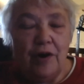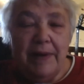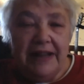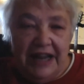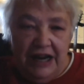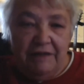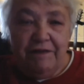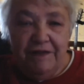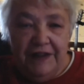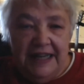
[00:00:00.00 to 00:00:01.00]
by 8
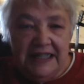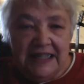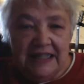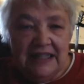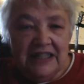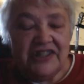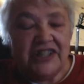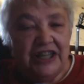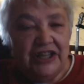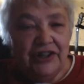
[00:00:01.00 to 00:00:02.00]
feet
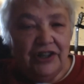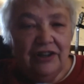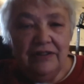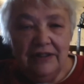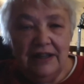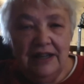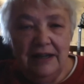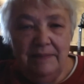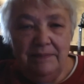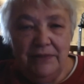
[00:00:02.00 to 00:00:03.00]
cedar,
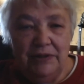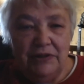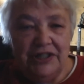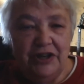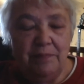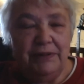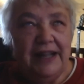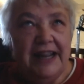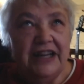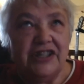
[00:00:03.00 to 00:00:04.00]
cedar
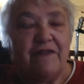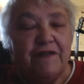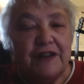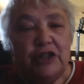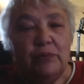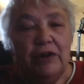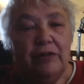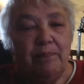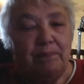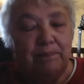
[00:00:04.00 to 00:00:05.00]
planks filled with
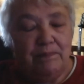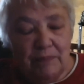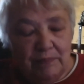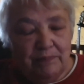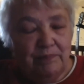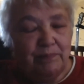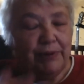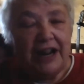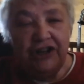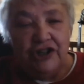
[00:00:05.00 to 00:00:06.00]

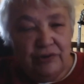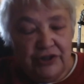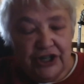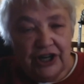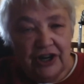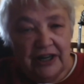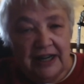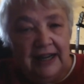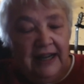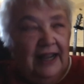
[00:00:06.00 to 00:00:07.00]
brand new dirt
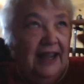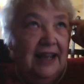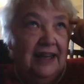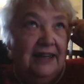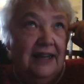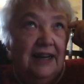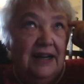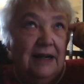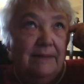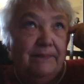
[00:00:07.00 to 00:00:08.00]
and
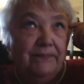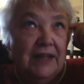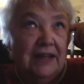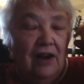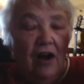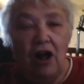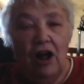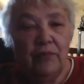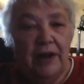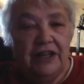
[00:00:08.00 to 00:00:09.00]

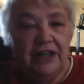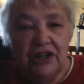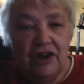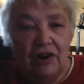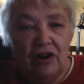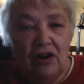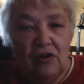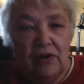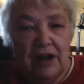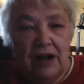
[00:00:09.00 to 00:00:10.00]
all ready to
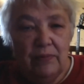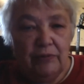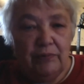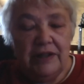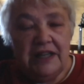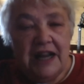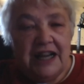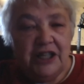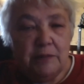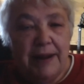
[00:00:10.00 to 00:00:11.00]
go with really
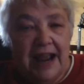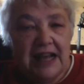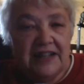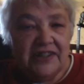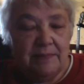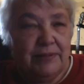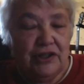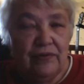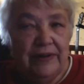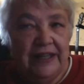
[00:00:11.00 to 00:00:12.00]
nice paths in
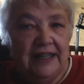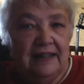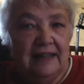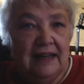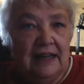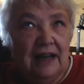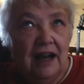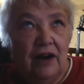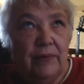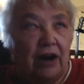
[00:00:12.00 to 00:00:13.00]
between.
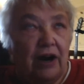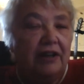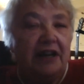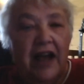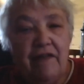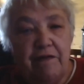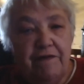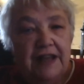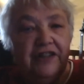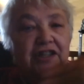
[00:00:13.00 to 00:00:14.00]
We are going to have a
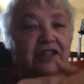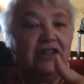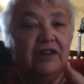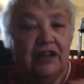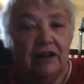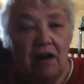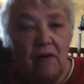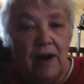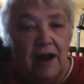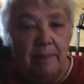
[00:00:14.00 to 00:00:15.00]
fence that's going to
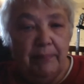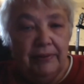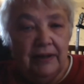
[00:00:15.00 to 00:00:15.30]
go up.